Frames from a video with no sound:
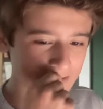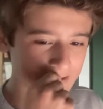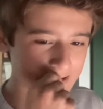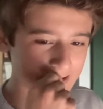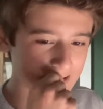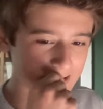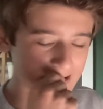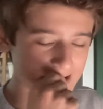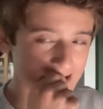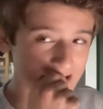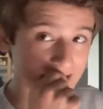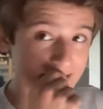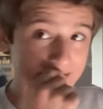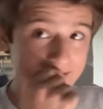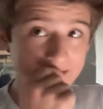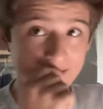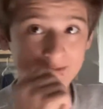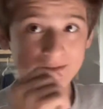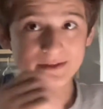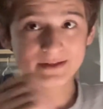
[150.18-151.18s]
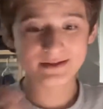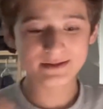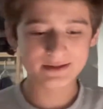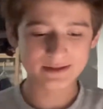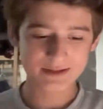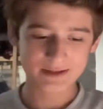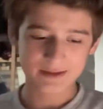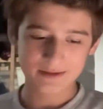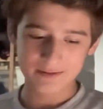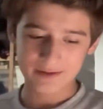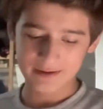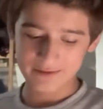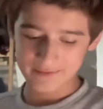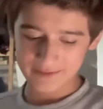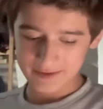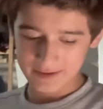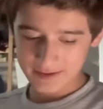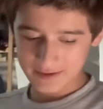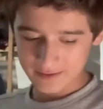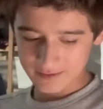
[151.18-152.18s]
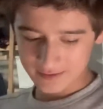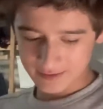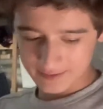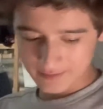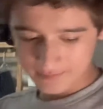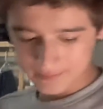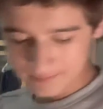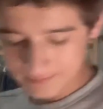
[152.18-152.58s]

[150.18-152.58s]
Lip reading: Alright, so this is just a quick video on